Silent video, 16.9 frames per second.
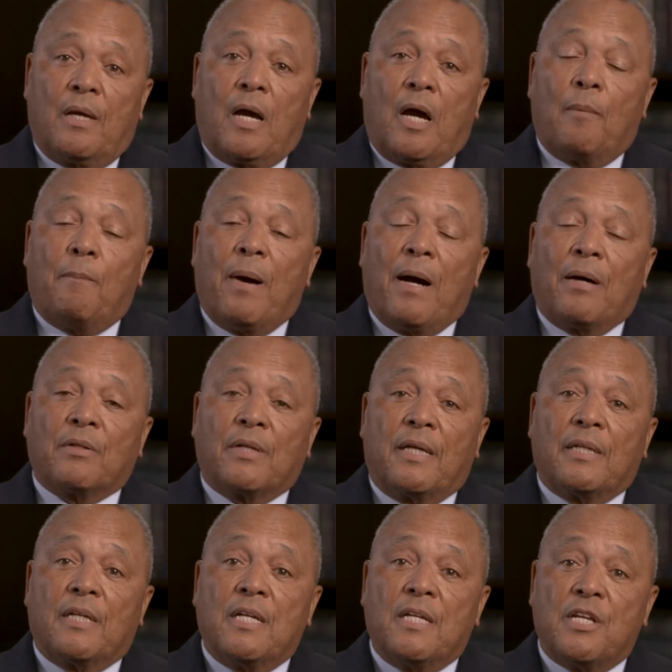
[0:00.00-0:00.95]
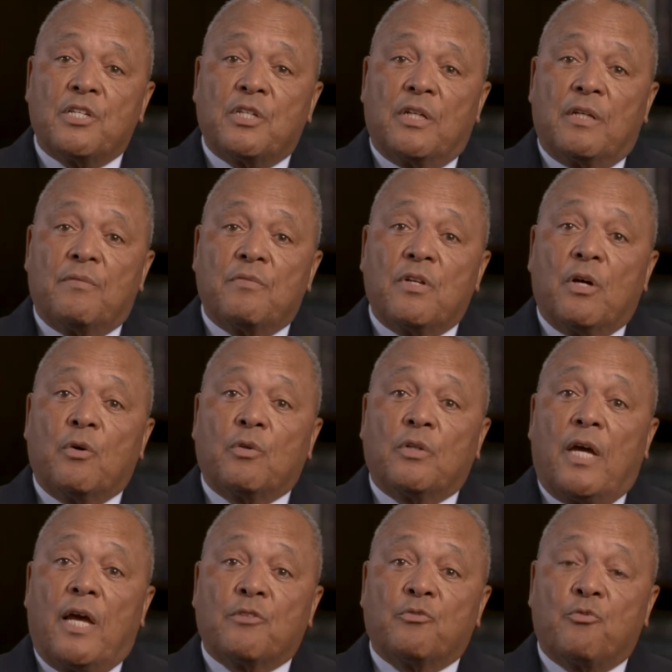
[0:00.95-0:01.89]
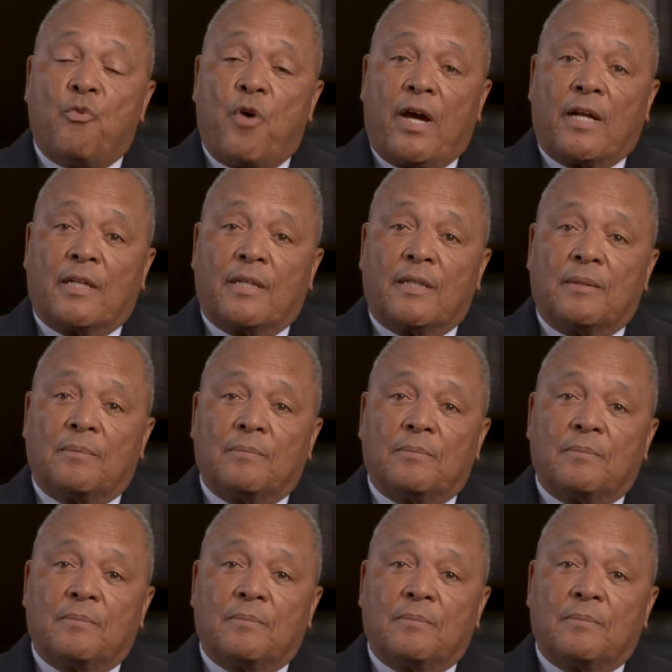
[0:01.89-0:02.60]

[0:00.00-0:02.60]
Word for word: about an initiative known as RALI.